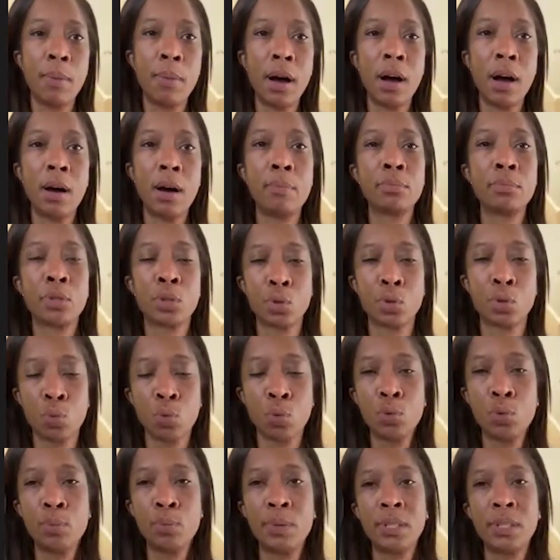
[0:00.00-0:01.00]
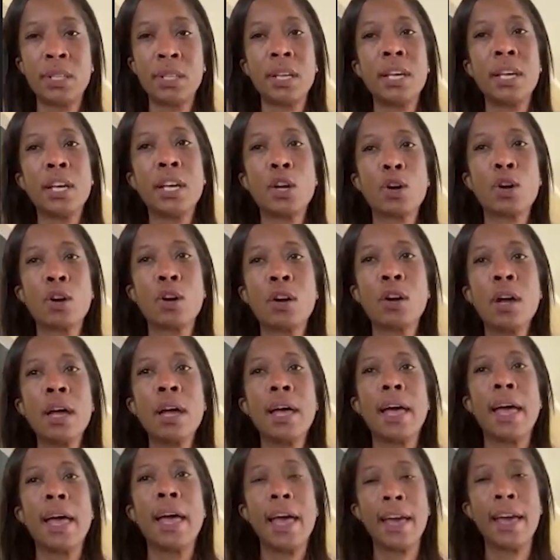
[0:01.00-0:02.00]
moms groups here,
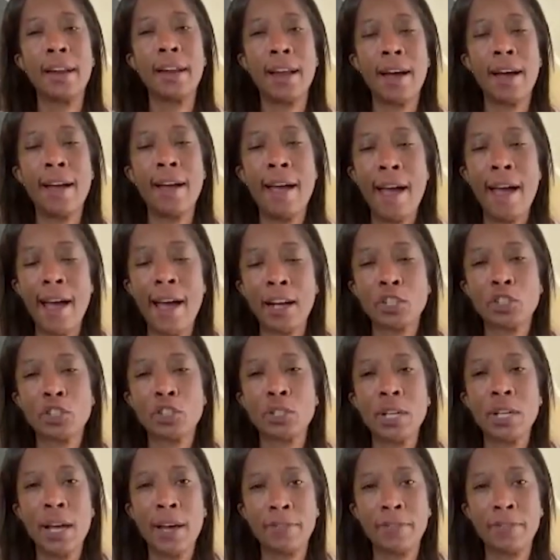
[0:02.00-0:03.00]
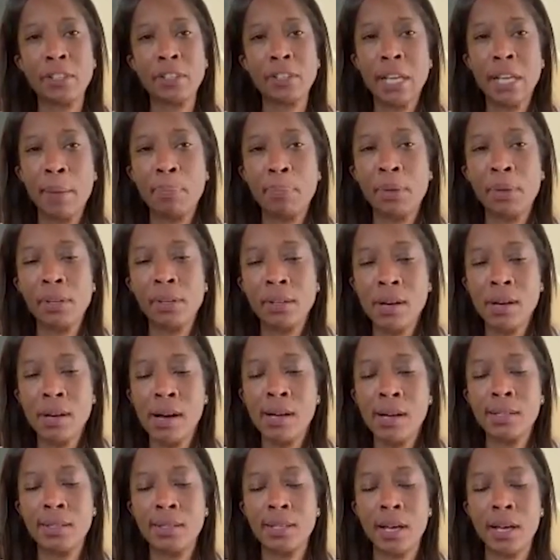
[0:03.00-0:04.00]
and I actually have kept in
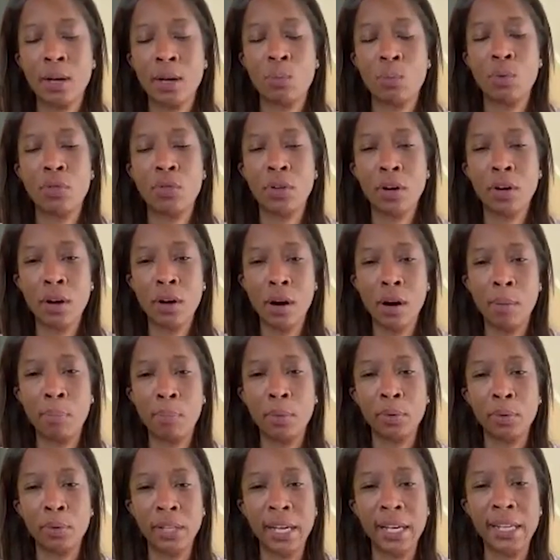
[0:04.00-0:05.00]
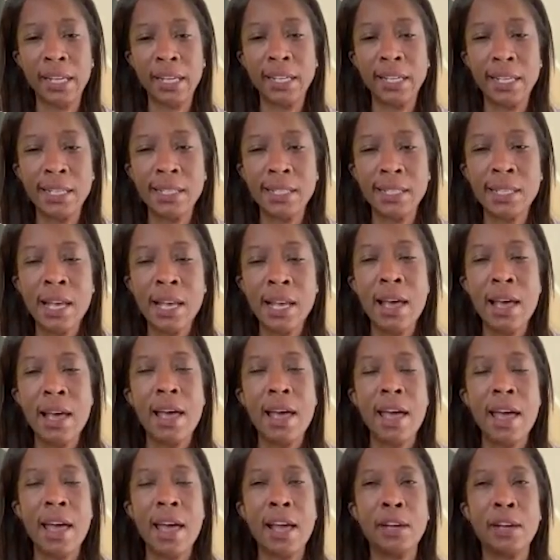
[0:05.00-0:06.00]
contact with a couple ladies.
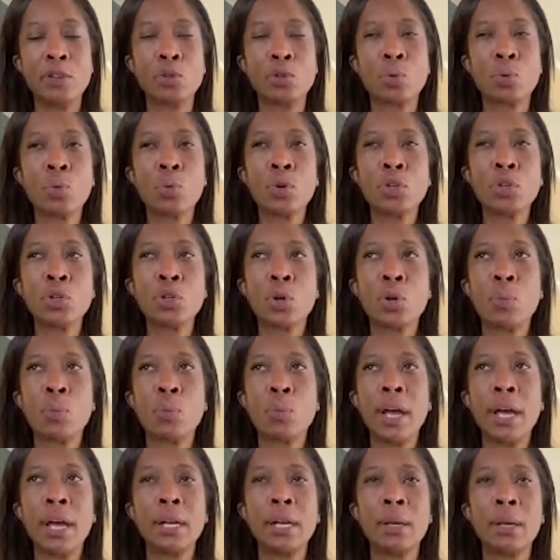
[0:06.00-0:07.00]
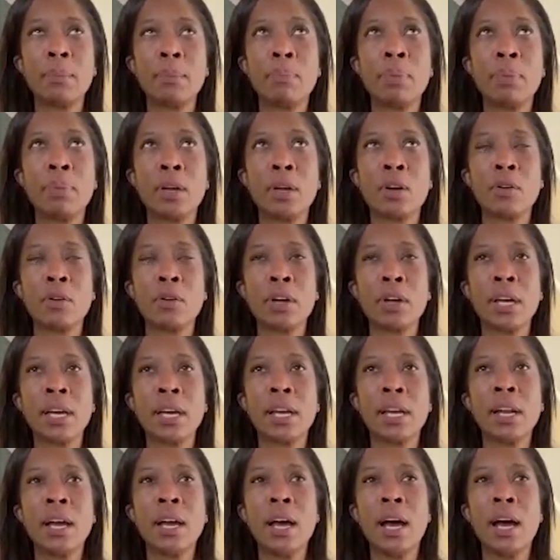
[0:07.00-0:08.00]
And during your waiting
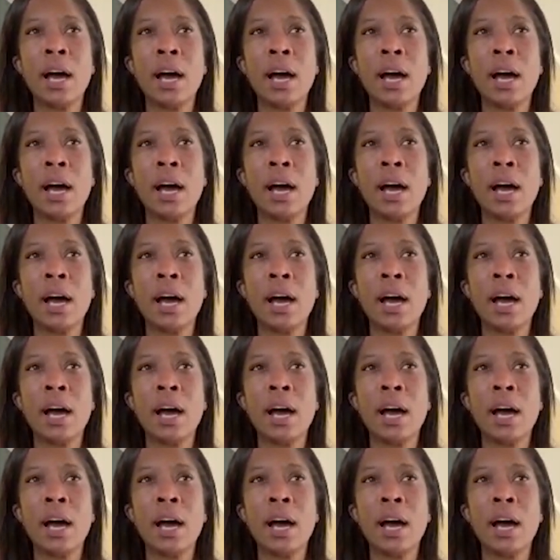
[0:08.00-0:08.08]
period,